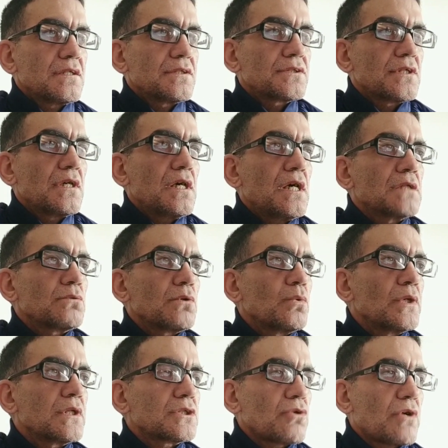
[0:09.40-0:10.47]
So we
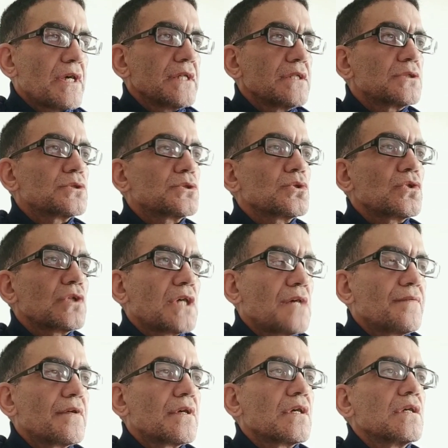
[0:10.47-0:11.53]
will try to
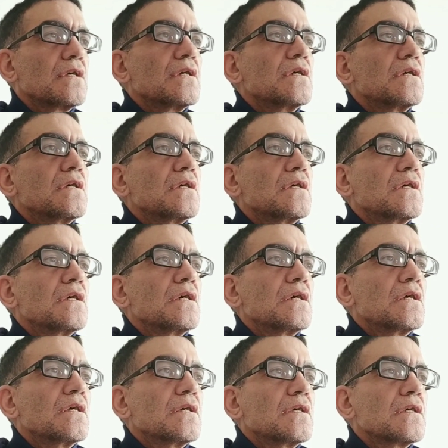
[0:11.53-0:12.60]
cover
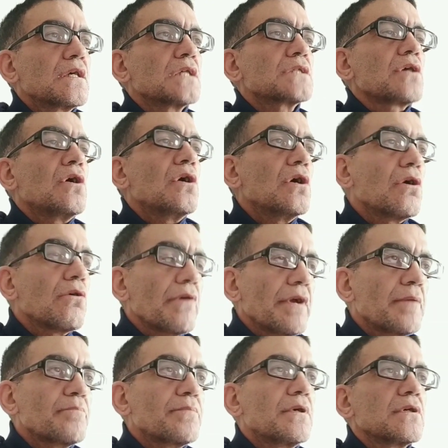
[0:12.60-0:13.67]
its all
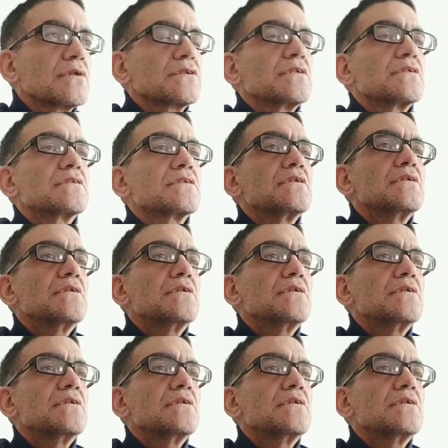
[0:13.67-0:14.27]
important